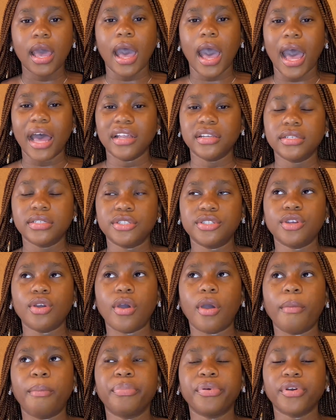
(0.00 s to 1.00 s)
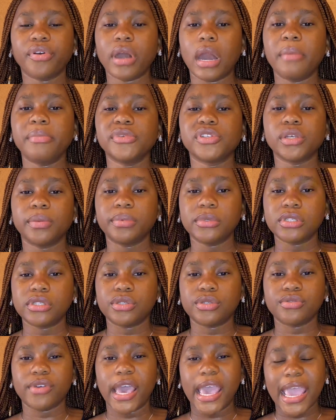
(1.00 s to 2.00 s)
and your program is
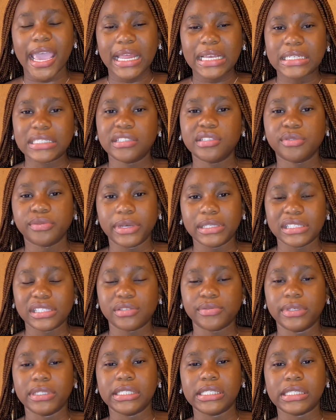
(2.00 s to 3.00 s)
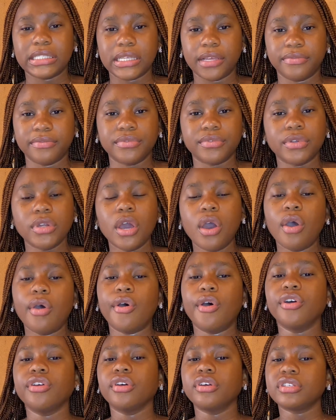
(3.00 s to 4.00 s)
supposed to end 2027
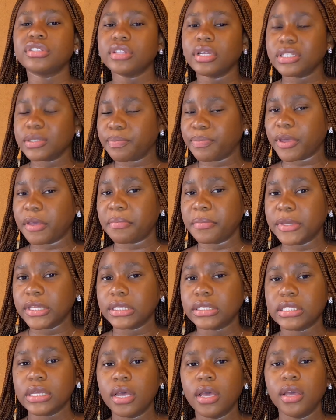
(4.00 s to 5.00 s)
on your study permit